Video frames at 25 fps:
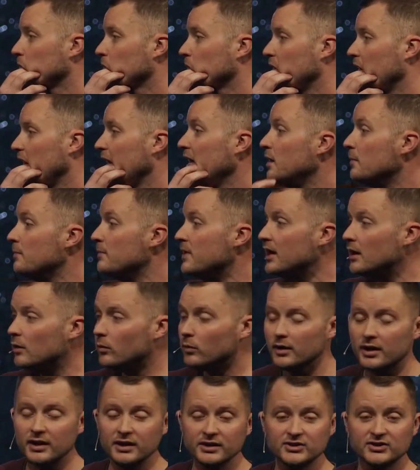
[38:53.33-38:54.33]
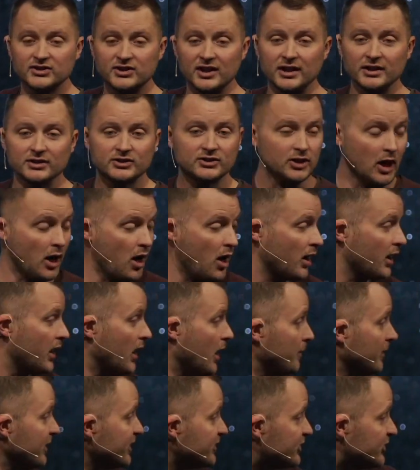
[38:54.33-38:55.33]
In a minute, we're going to sing a song, and I'm
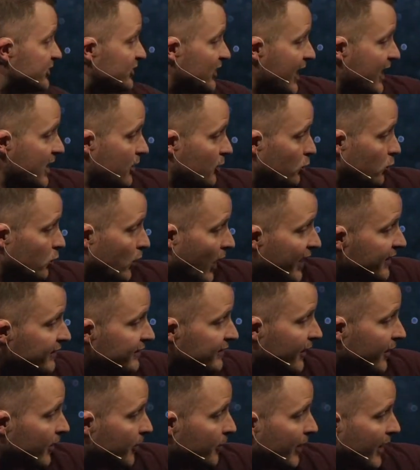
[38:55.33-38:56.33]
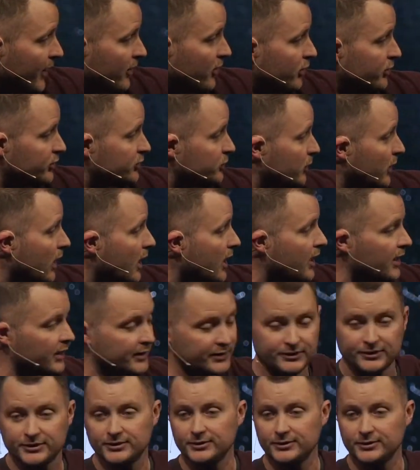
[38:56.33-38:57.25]
going to stand right there by those rocks.